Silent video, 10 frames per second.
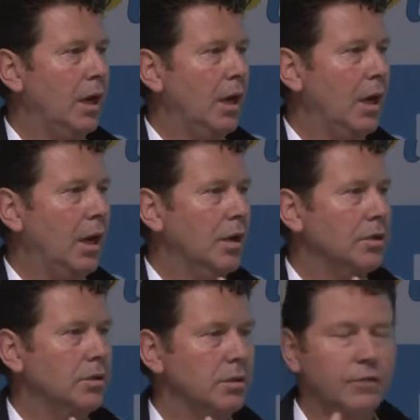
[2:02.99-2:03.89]
uh,
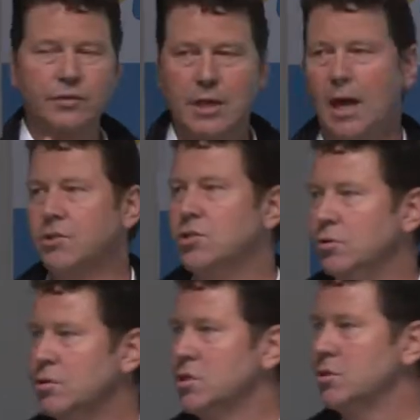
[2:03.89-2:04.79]
if you can't
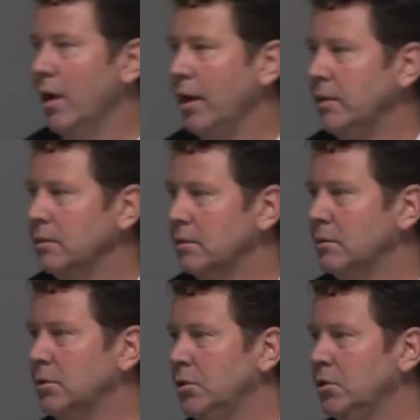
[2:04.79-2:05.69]
shoot straight,
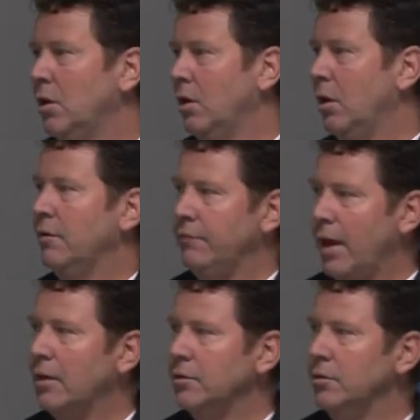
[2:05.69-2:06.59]
you're not a lot of
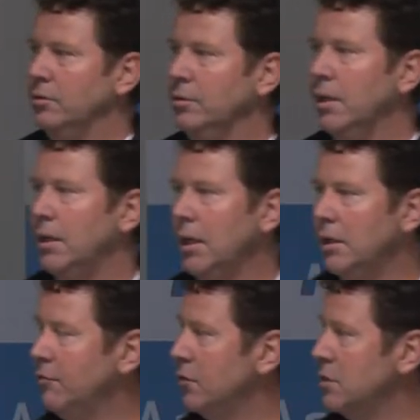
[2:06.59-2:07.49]
value. And, and
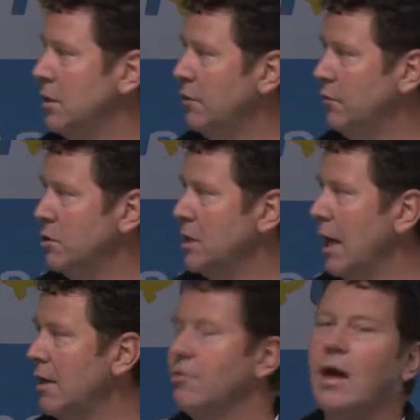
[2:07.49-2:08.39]
if you, if you
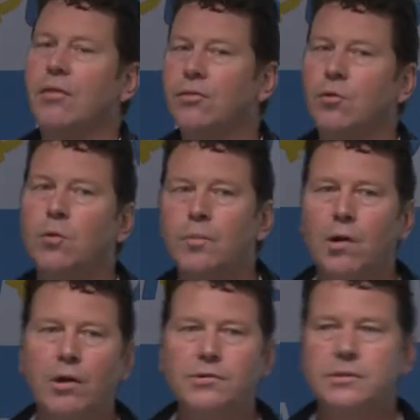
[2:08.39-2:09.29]
take that thought
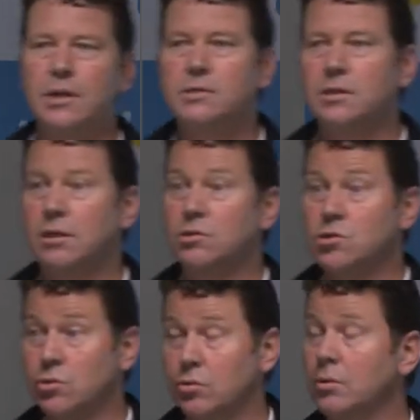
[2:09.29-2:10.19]
process
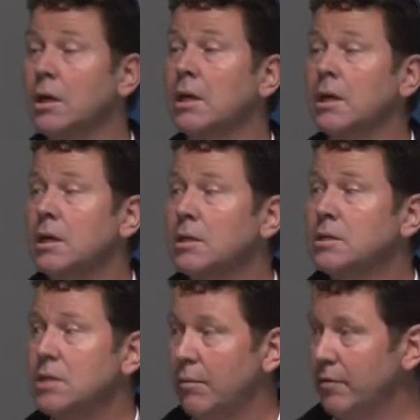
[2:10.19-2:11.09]
into
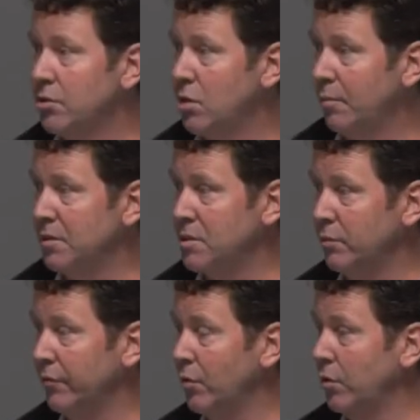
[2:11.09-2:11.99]
some of the topics that
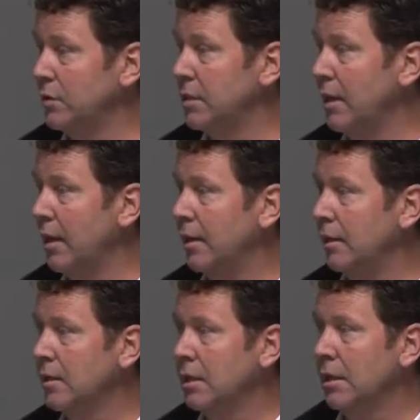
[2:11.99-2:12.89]
we've heard
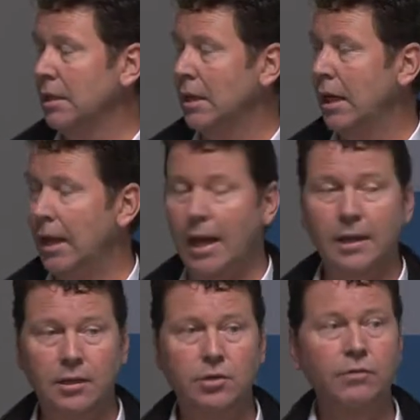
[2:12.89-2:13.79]
today, uh,
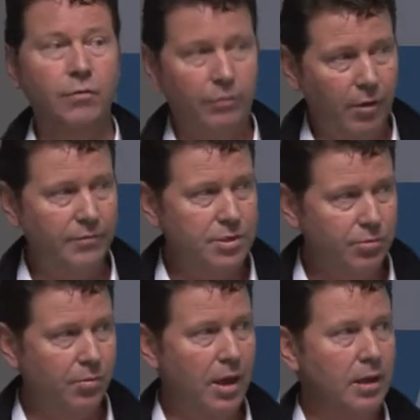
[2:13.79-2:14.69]
and you've all obviously
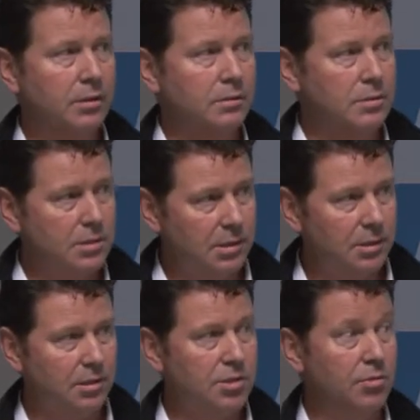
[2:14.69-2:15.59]
read and seen
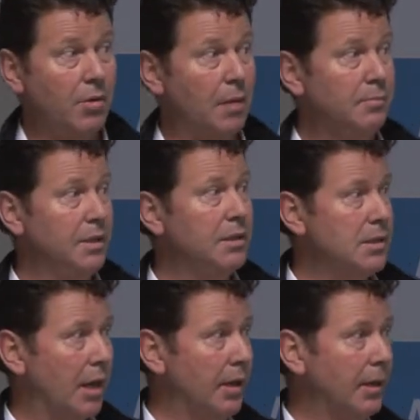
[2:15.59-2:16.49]
in this around big
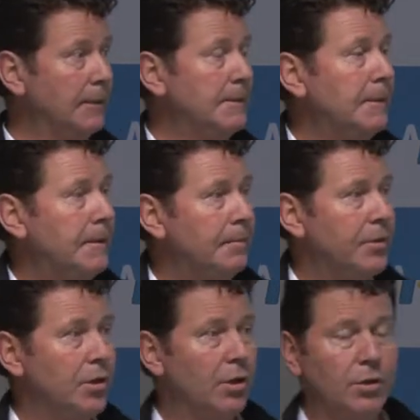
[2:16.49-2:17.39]
data,
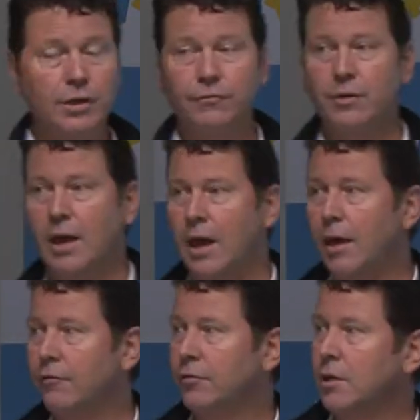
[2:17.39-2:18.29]
you know, if we
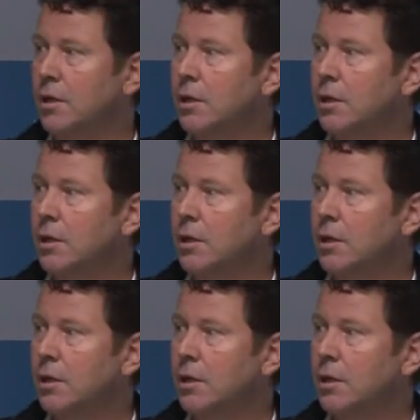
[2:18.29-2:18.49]
have